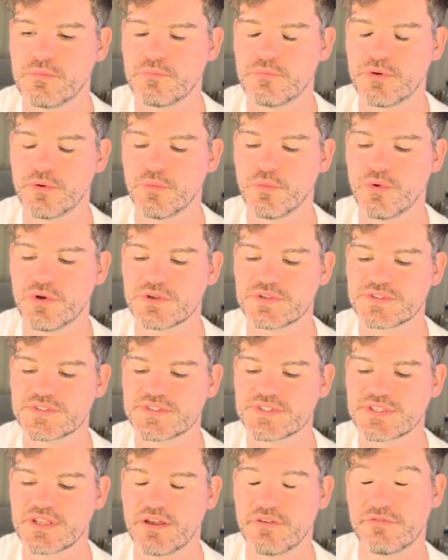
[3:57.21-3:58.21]
But
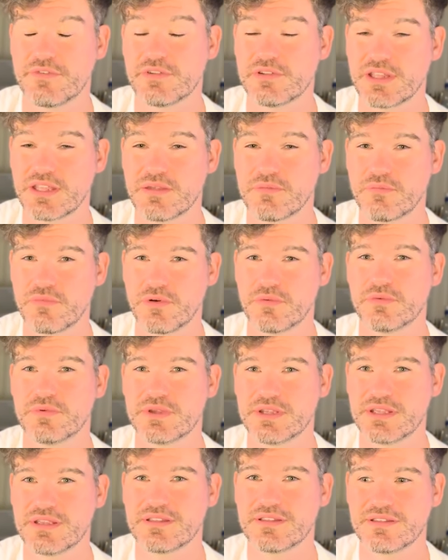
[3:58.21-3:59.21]
what I feel like it
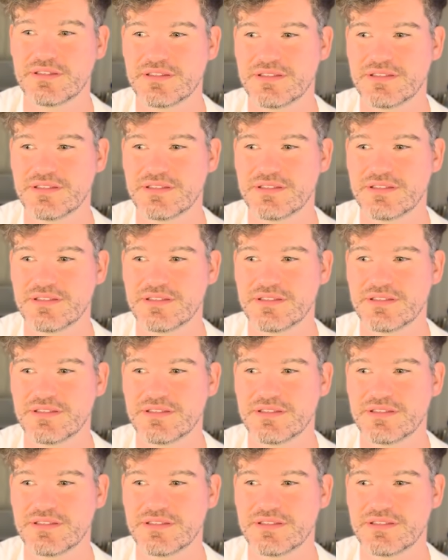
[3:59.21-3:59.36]
probably,